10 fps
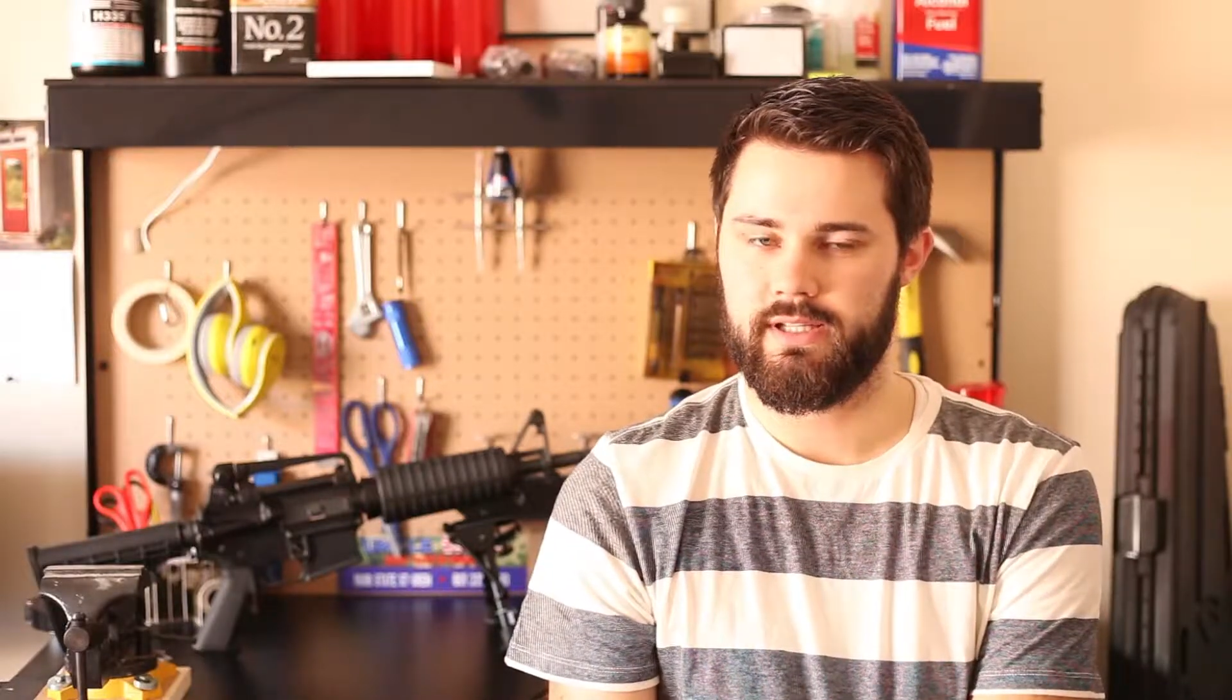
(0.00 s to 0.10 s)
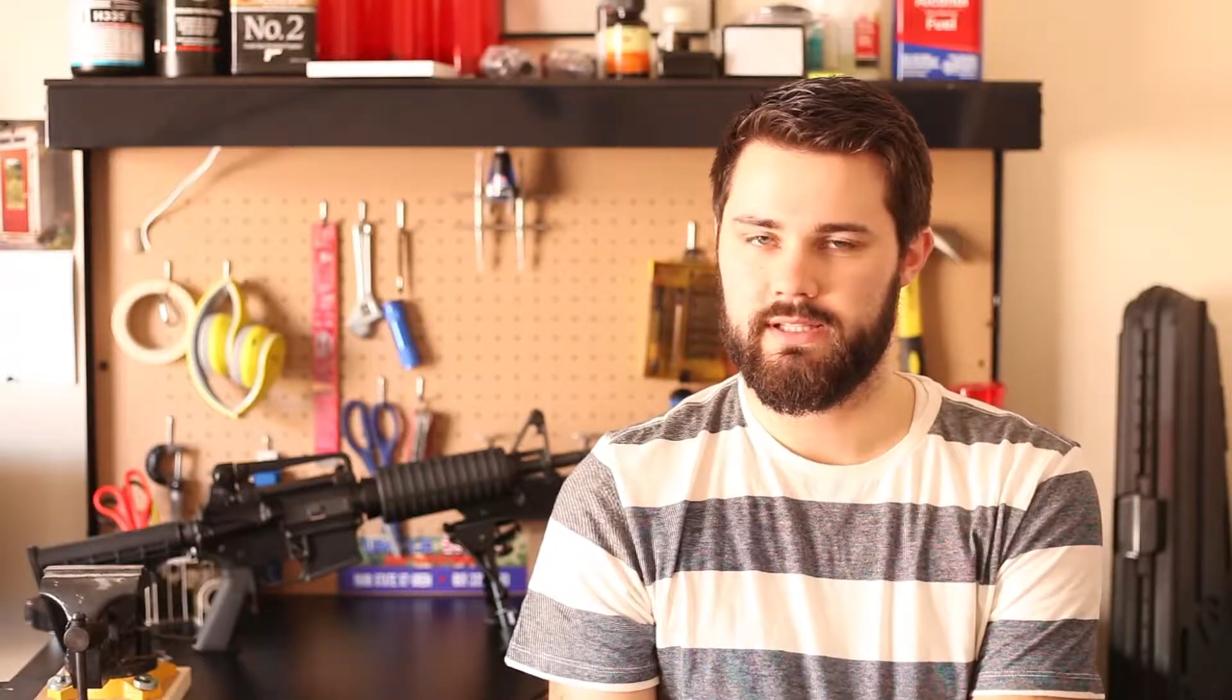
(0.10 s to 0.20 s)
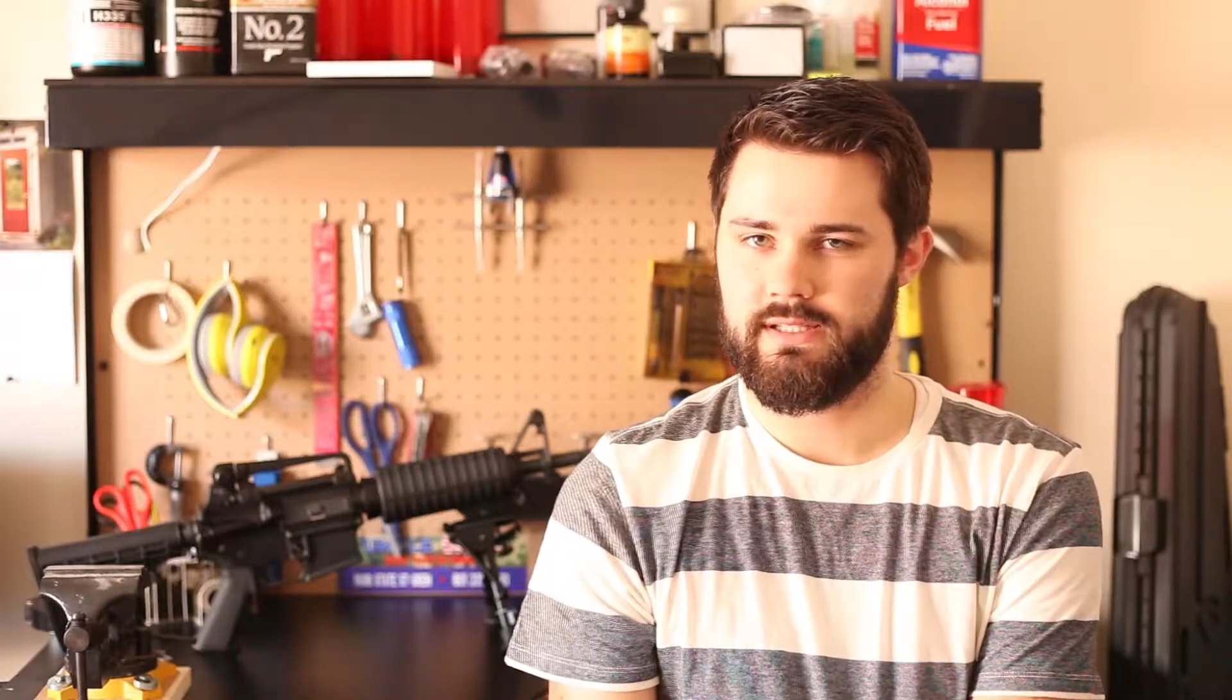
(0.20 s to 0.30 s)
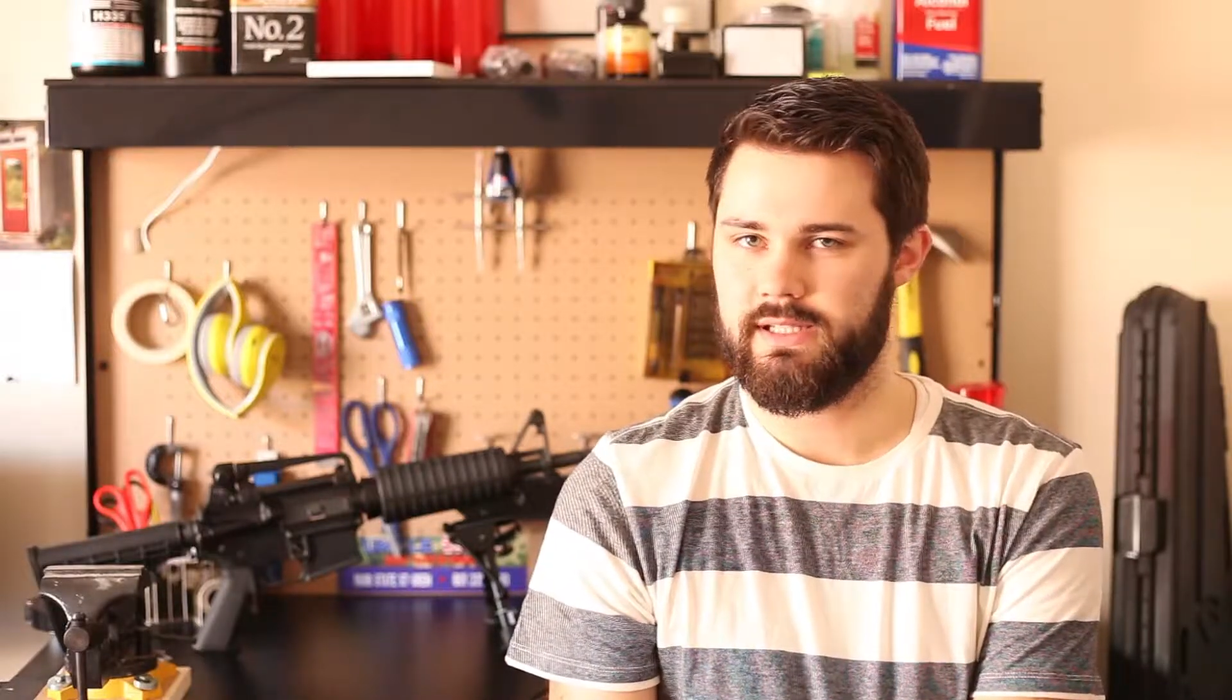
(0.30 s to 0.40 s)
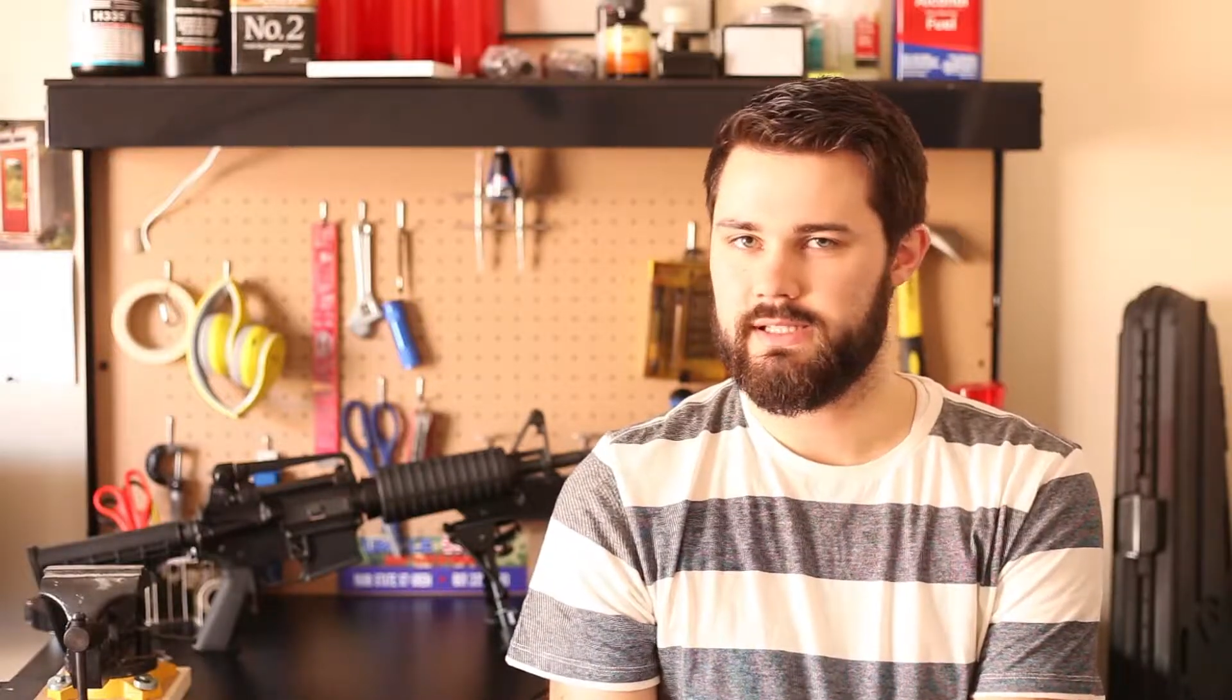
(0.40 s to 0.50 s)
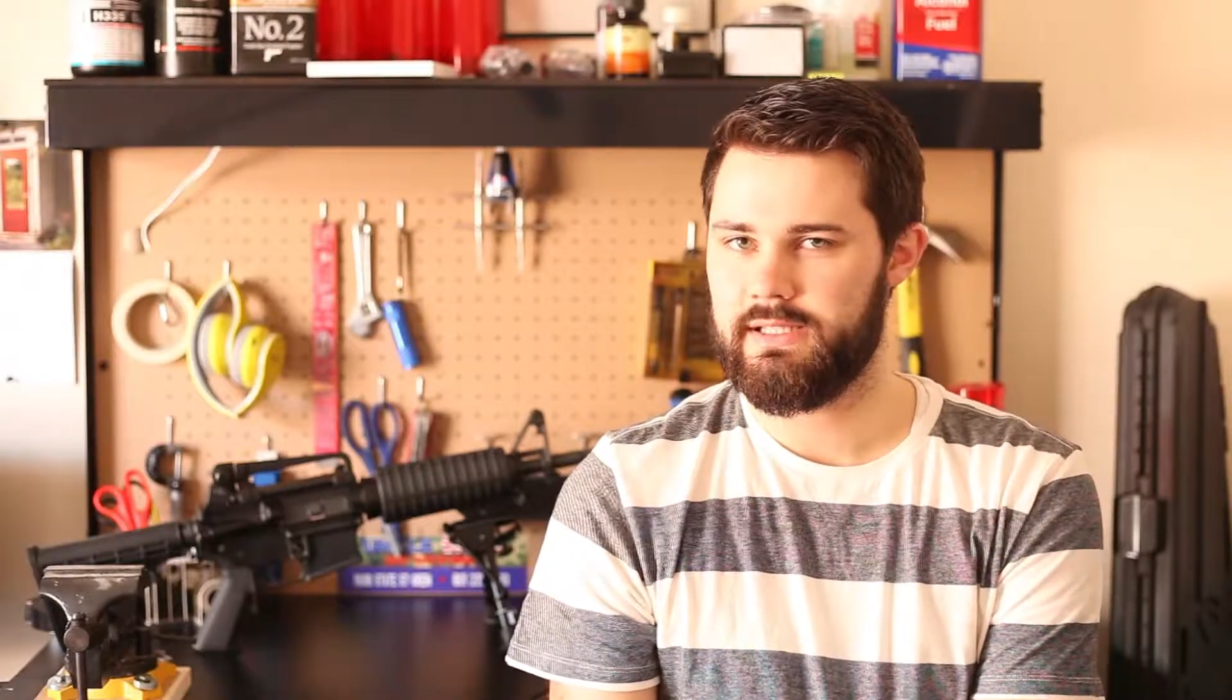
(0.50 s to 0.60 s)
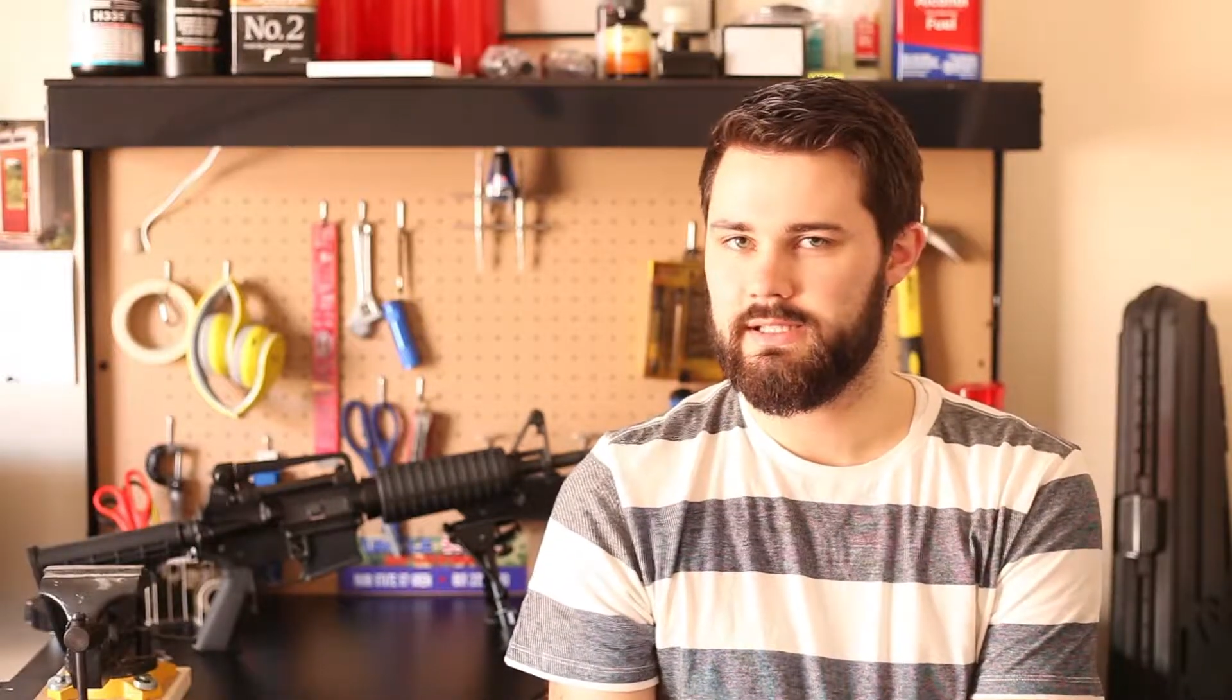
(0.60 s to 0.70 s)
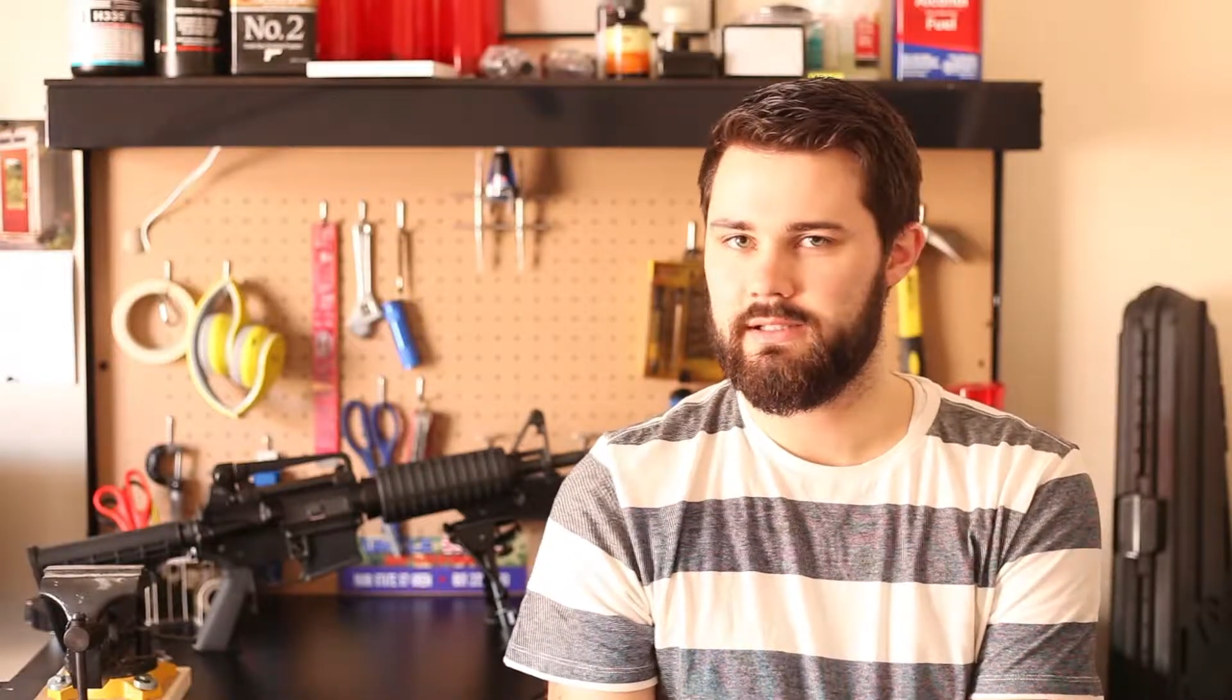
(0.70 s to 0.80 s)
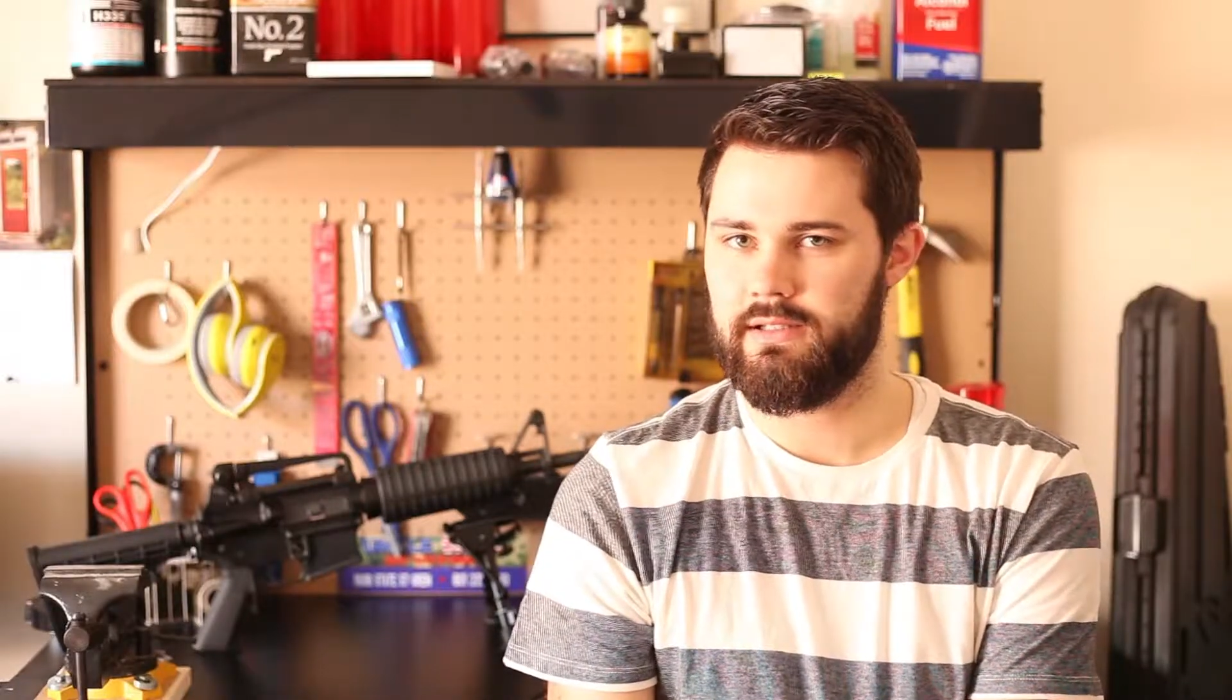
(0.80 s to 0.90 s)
consistent